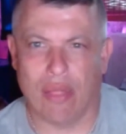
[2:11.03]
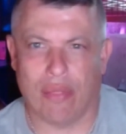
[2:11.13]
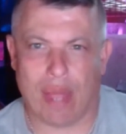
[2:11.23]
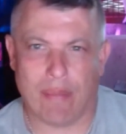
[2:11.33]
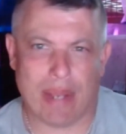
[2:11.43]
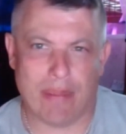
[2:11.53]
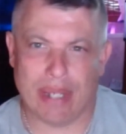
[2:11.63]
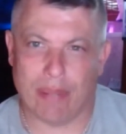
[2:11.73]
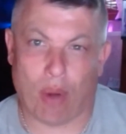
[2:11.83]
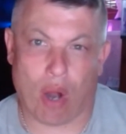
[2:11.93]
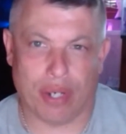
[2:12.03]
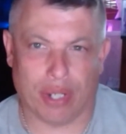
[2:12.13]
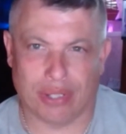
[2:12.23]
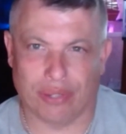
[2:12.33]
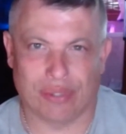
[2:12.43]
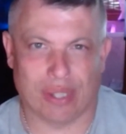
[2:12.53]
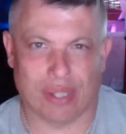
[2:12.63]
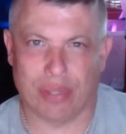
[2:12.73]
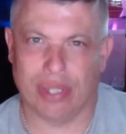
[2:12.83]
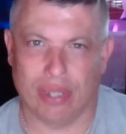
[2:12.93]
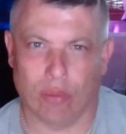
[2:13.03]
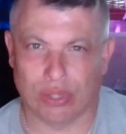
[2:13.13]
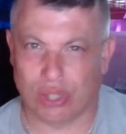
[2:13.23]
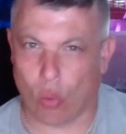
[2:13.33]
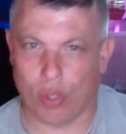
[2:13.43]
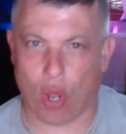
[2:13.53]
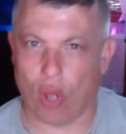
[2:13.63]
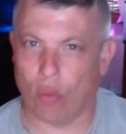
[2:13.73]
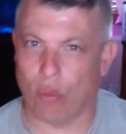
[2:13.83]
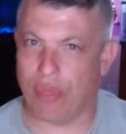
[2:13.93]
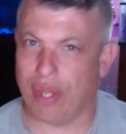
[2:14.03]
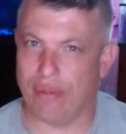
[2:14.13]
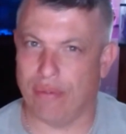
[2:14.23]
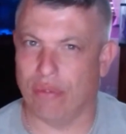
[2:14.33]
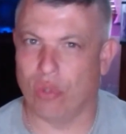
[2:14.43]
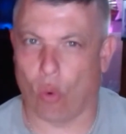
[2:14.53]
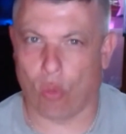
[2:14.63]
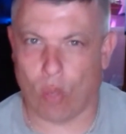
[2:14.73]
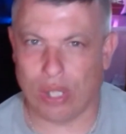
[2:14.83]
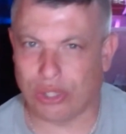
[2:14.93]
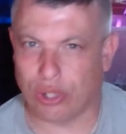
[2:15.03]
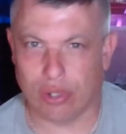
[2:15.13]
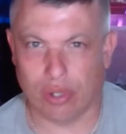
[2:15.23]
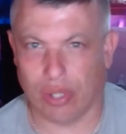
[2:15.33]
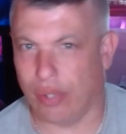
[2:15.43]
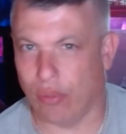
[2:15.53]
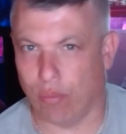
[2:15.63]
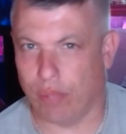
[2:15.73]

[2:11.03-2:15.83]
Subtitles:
That may be a product of something that was going on within Northwestern and,